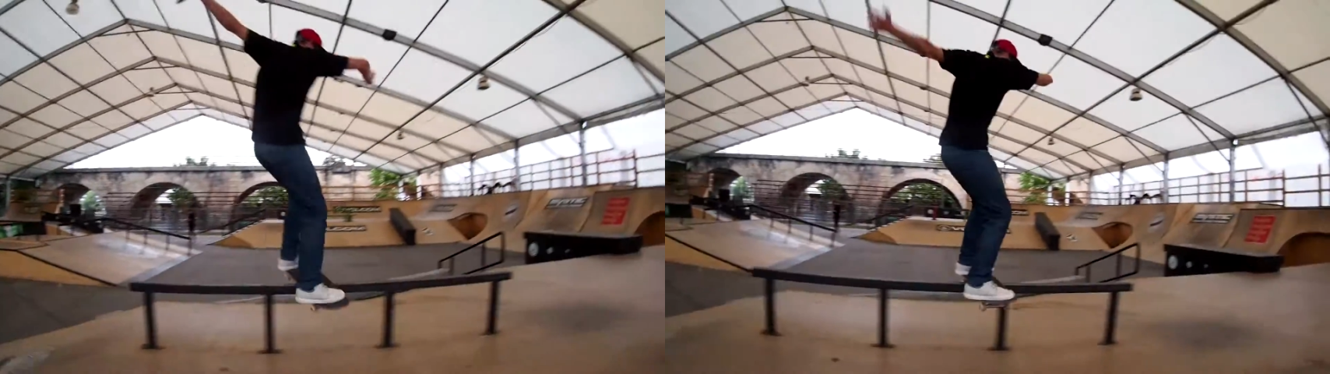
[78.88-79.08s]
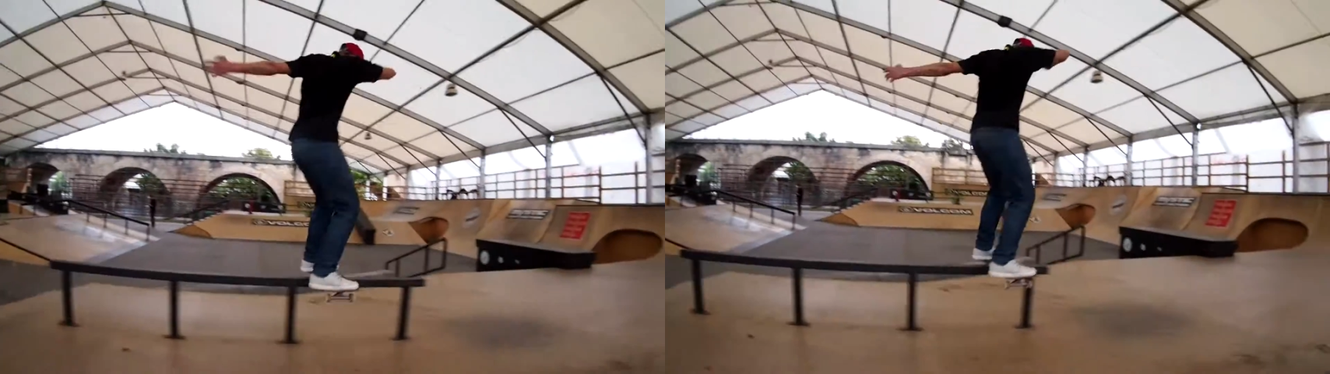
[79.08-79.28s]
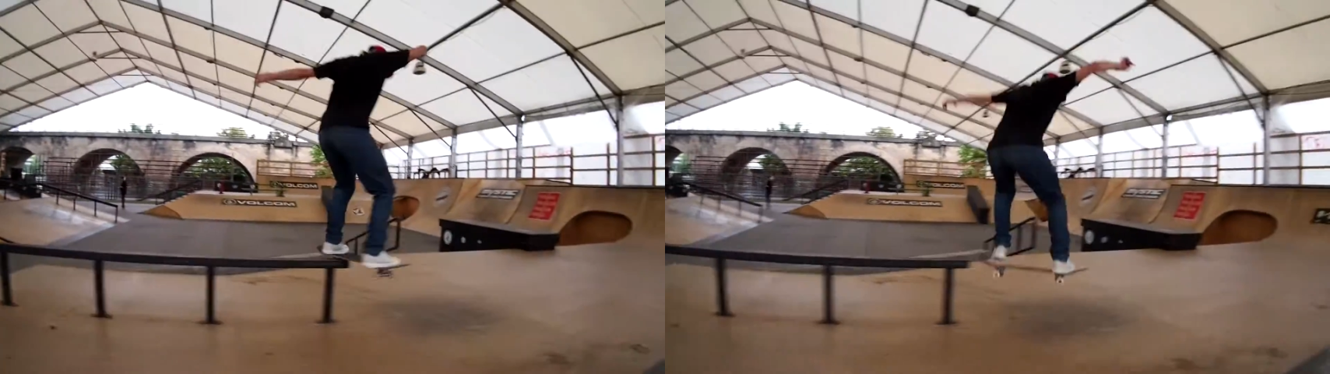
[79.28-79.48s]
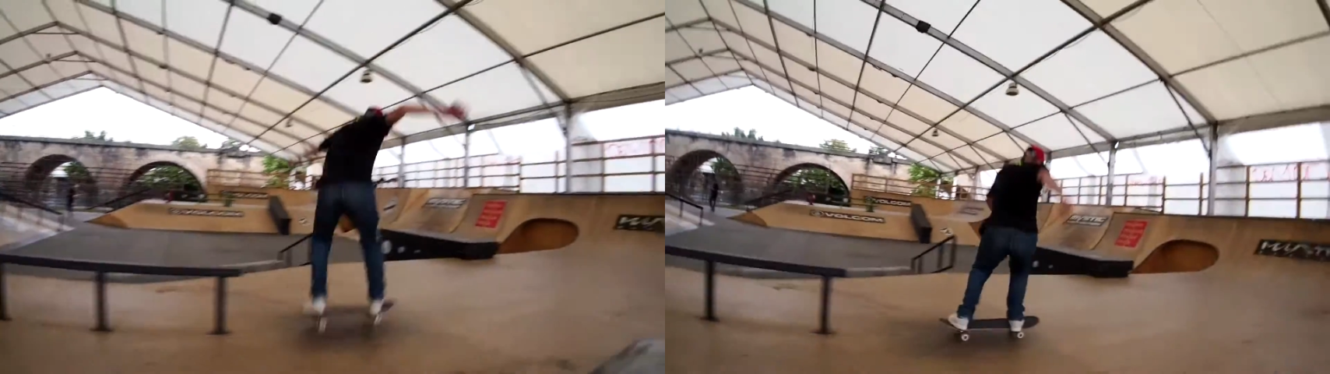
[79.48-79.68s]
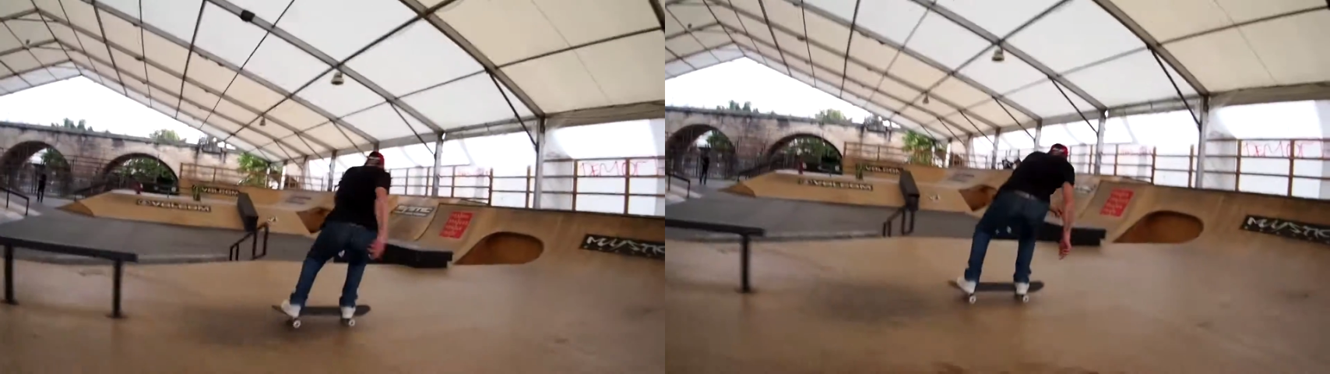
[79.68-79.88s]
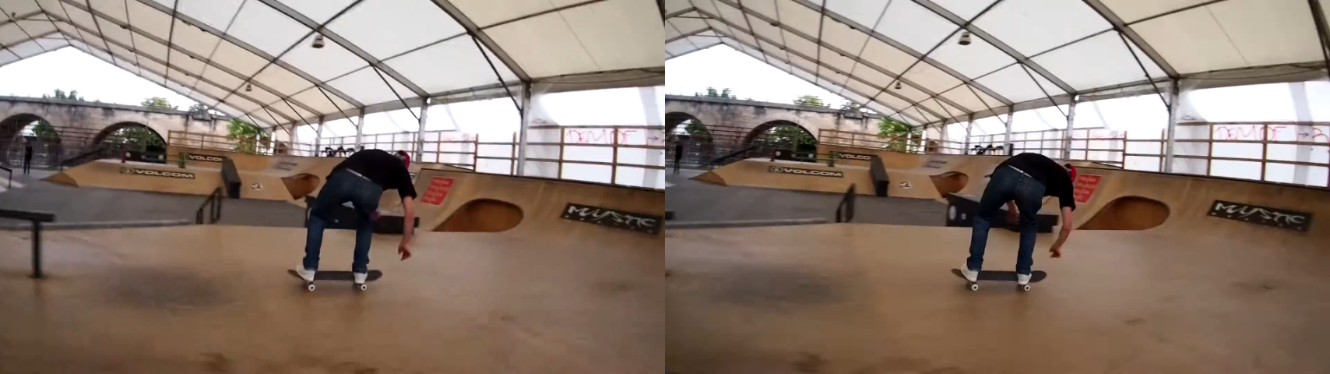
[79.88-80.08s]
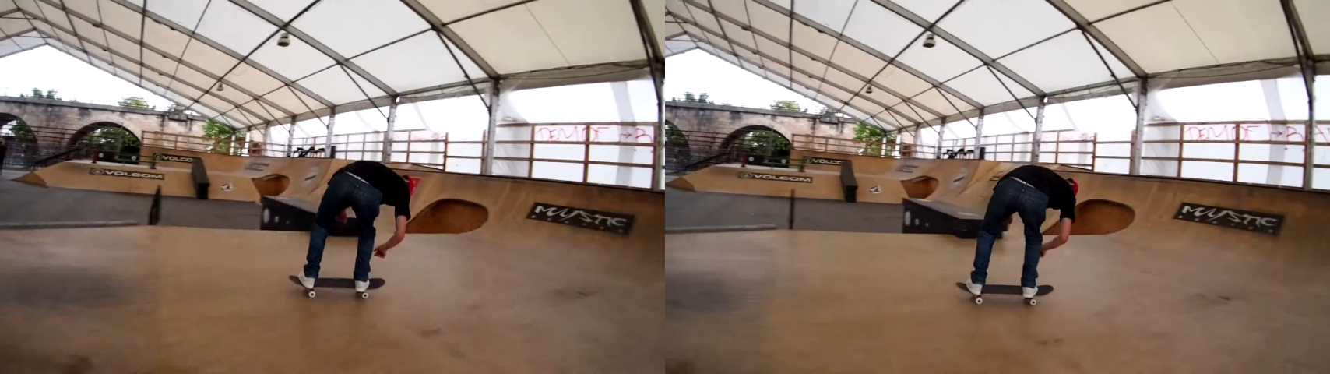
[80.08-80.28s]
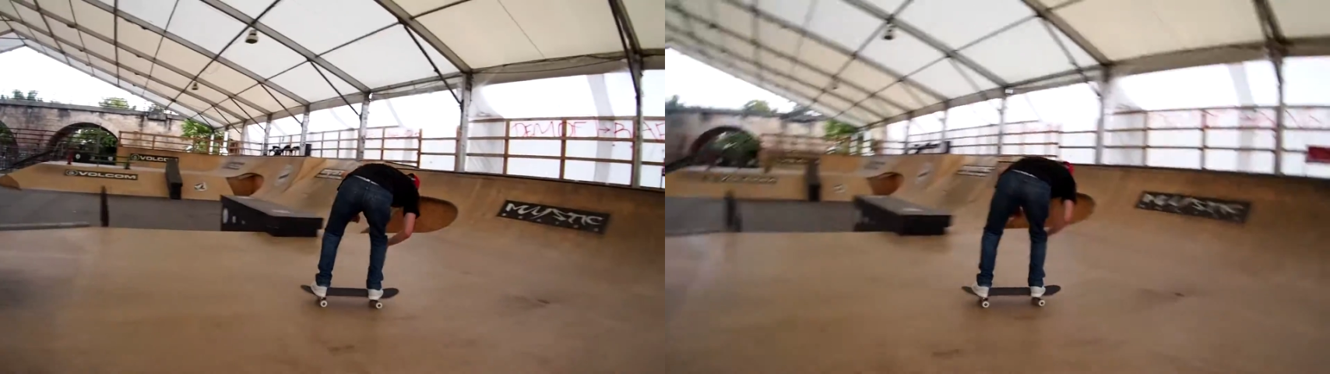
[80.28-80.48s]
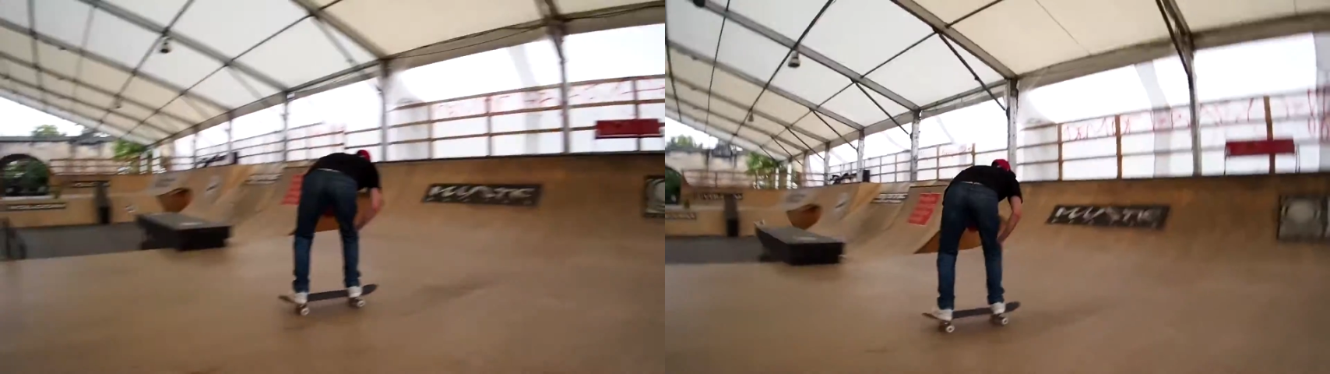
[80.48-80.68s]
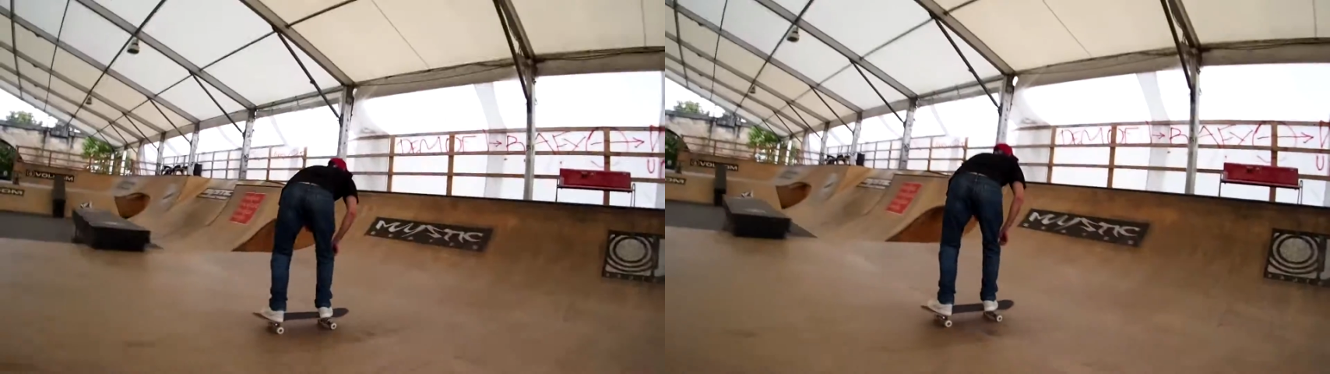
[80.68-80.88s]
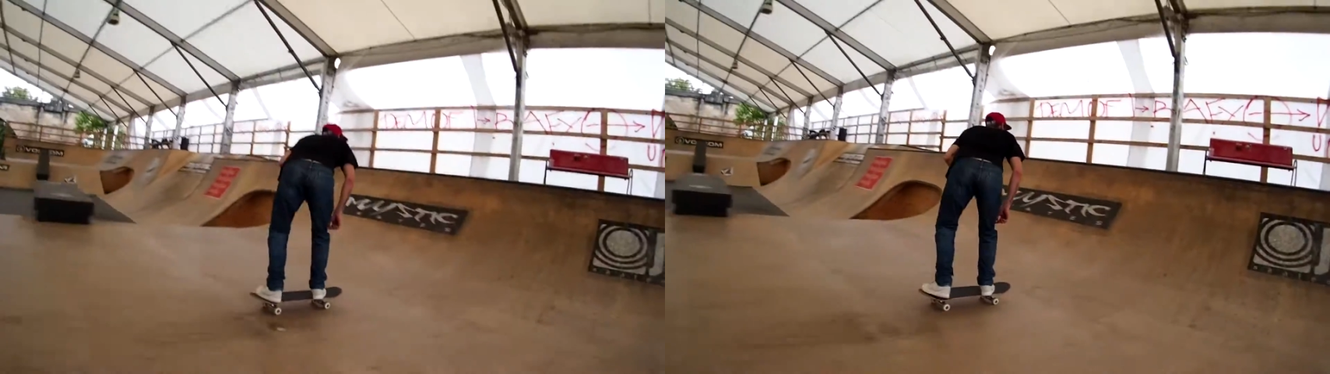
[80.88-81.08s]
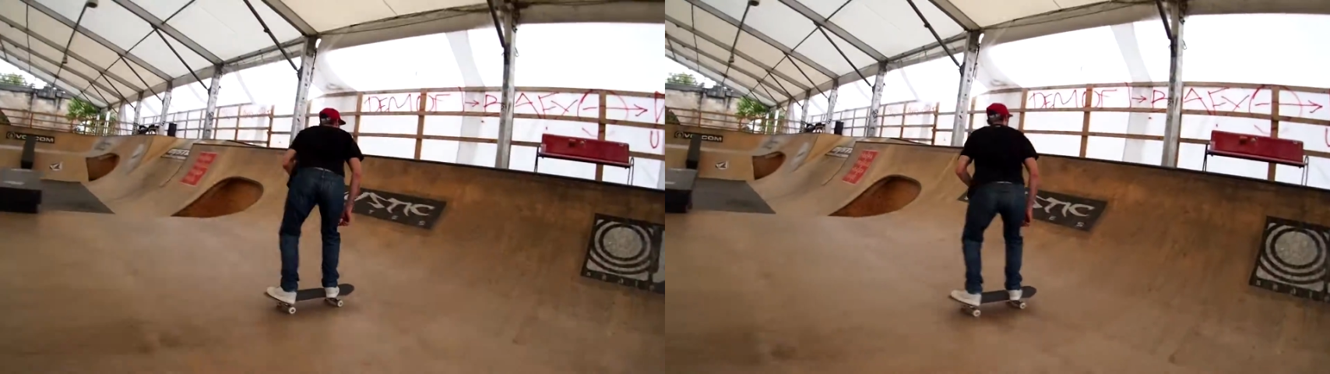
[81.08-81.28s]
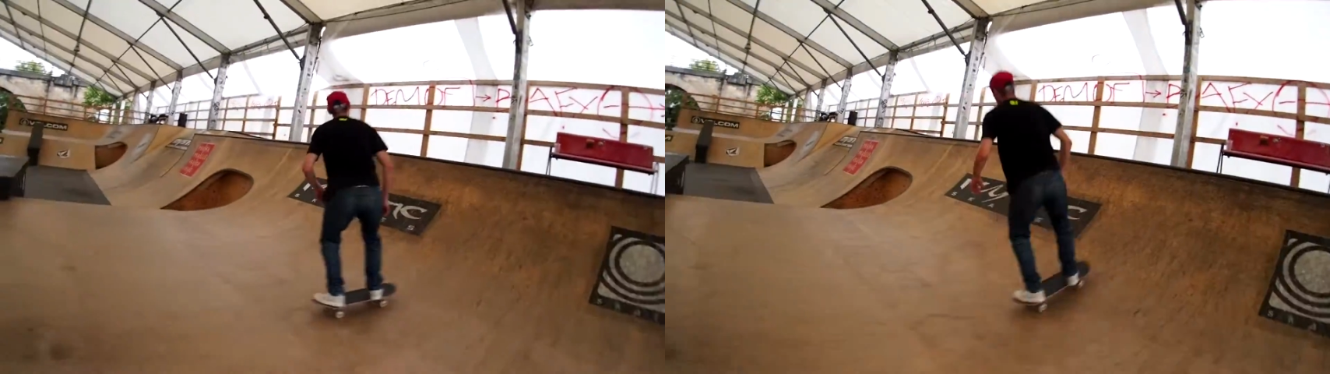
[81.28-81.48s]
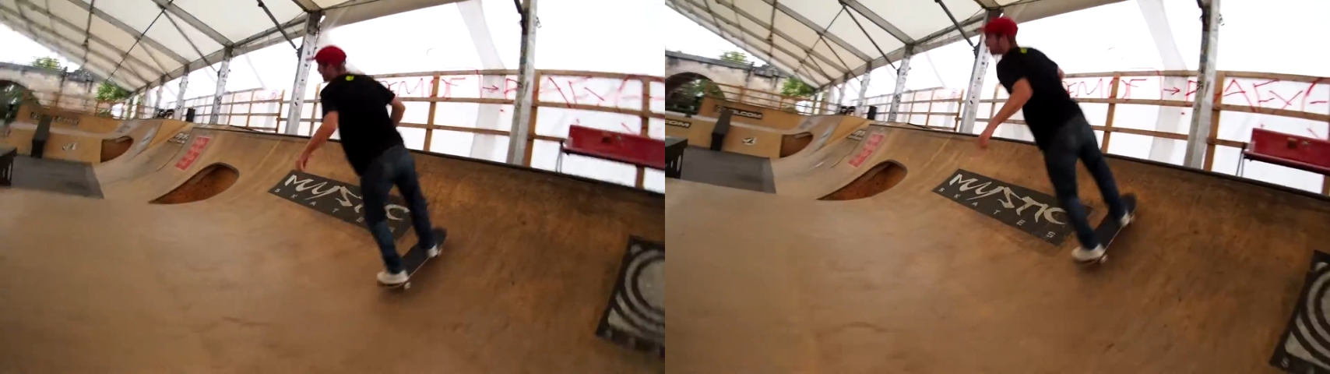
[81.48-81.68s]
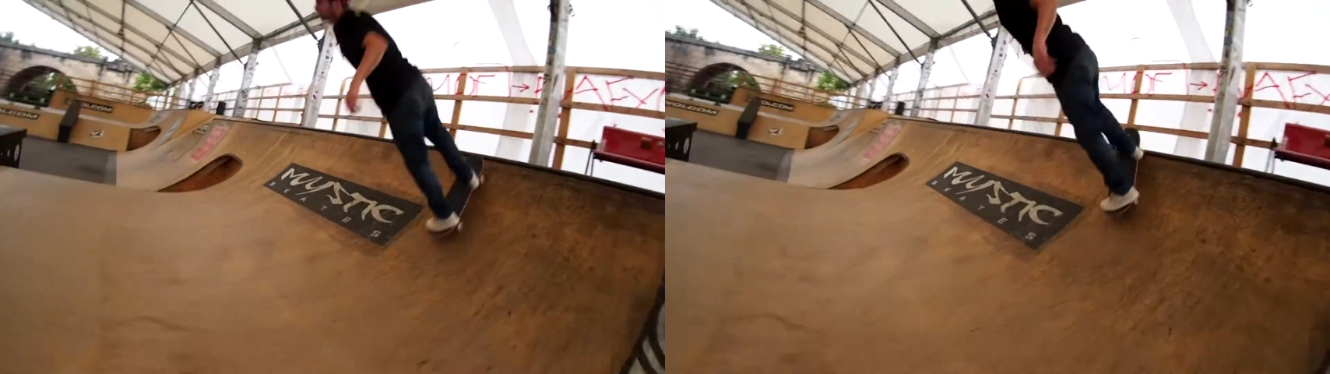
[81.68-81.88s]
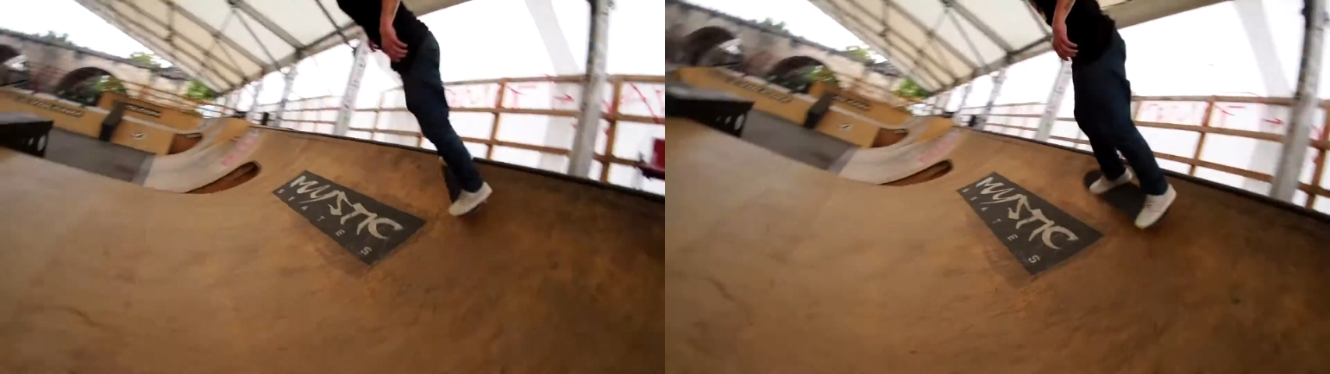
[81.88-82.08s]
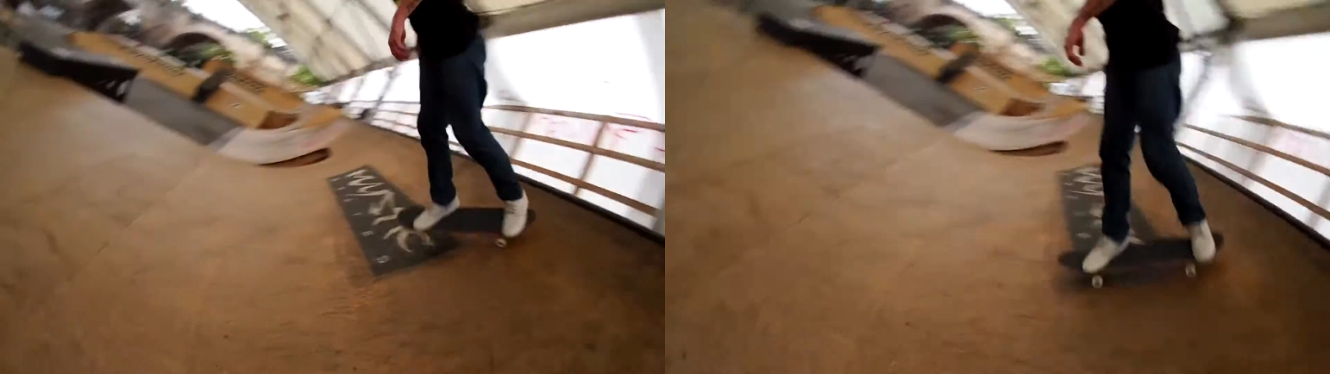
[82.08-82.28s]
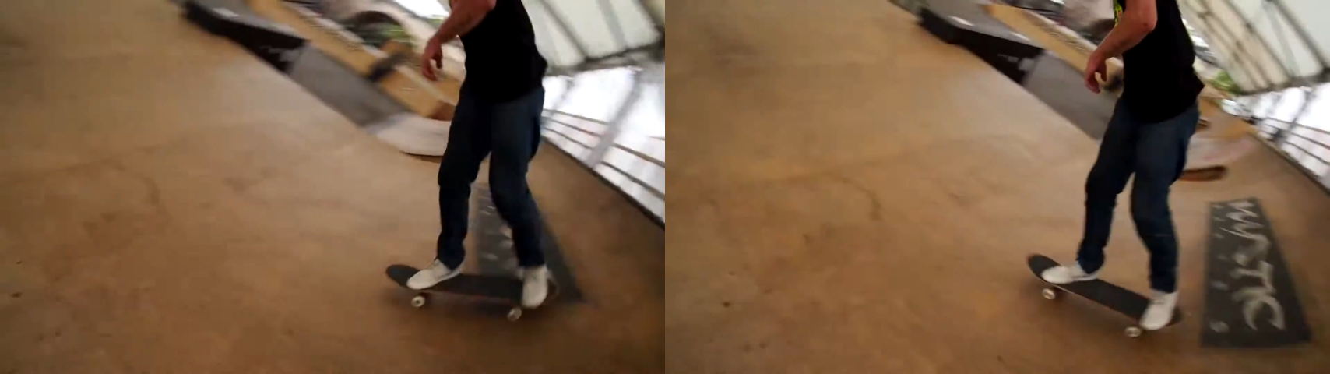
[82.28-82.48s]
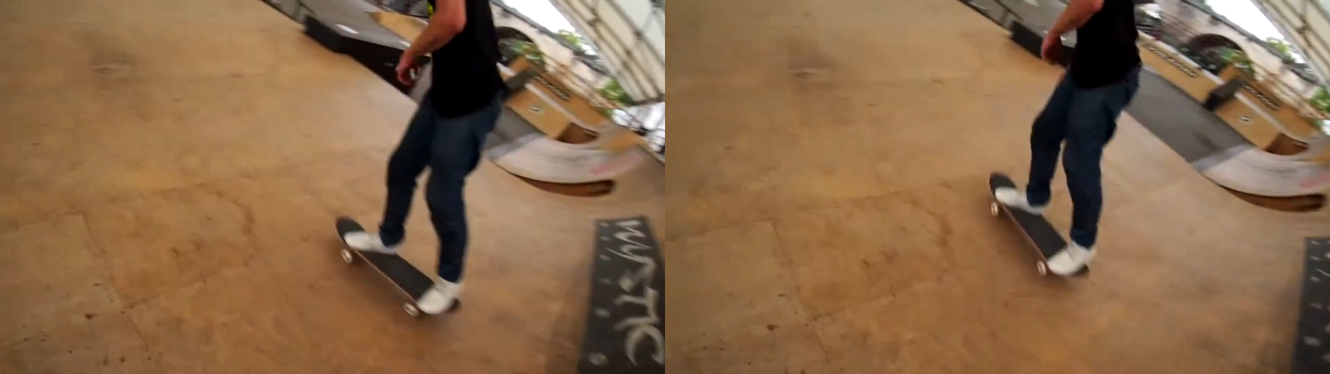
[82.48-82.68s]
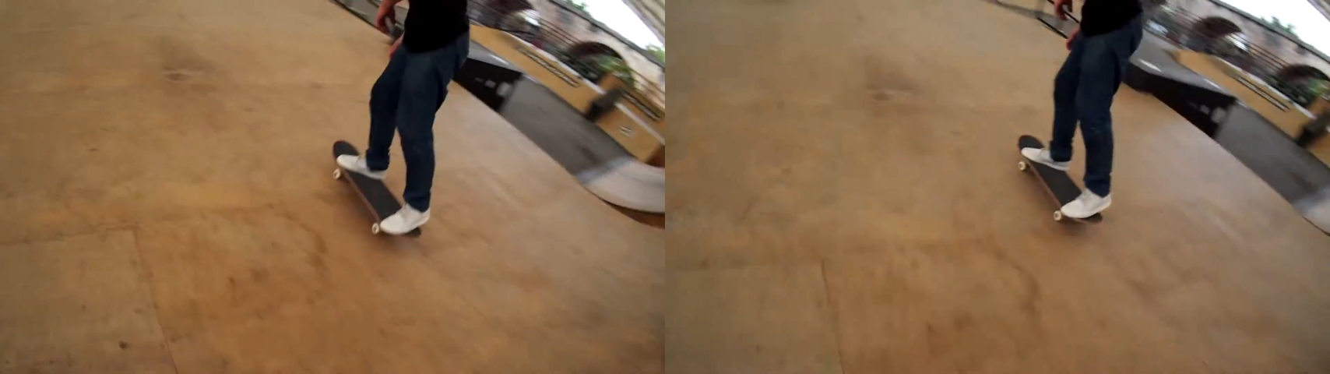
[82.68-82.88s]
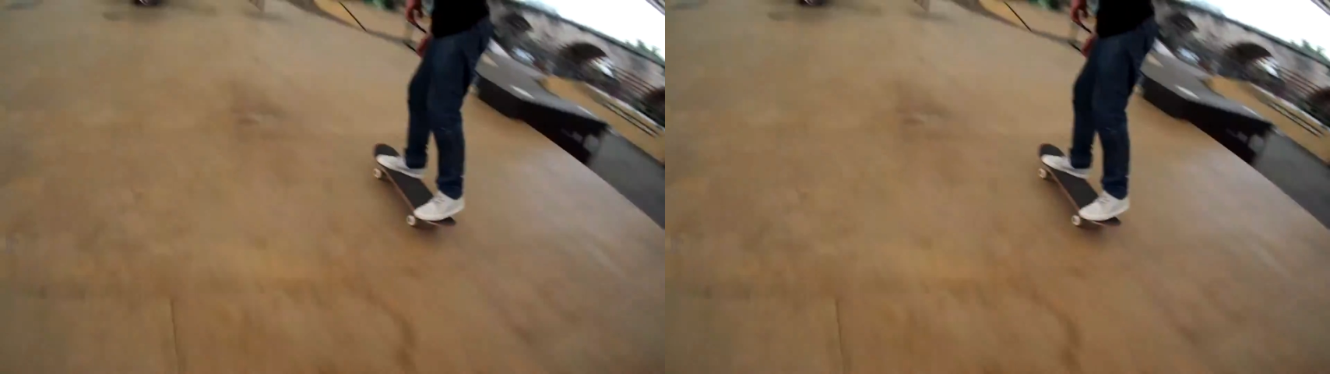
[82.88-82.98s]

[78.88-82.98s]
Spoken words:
[unreadable: no face in view]